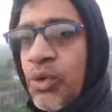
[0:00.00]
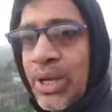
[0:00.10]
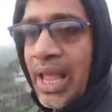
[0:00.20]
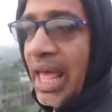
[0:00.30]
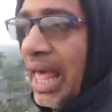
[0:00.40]

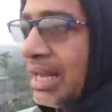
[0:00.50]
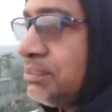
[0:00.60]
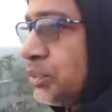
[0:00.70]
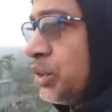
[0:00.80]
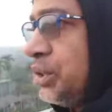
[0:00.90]
will
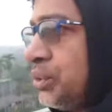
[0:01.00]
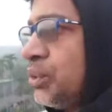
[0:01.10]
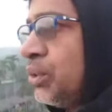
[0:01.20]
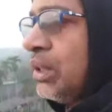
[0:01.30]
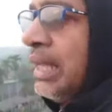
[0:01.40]
help to
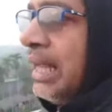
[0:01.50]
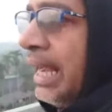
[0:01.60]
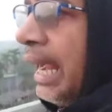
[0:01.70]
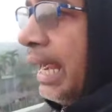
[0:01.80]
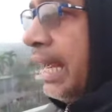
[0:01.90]
you,
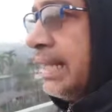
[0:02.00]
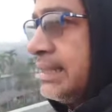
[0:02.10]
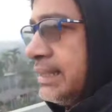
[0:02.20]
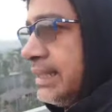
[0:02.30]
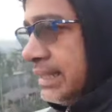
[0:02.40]

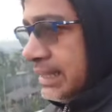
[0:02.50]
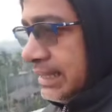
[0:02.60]
and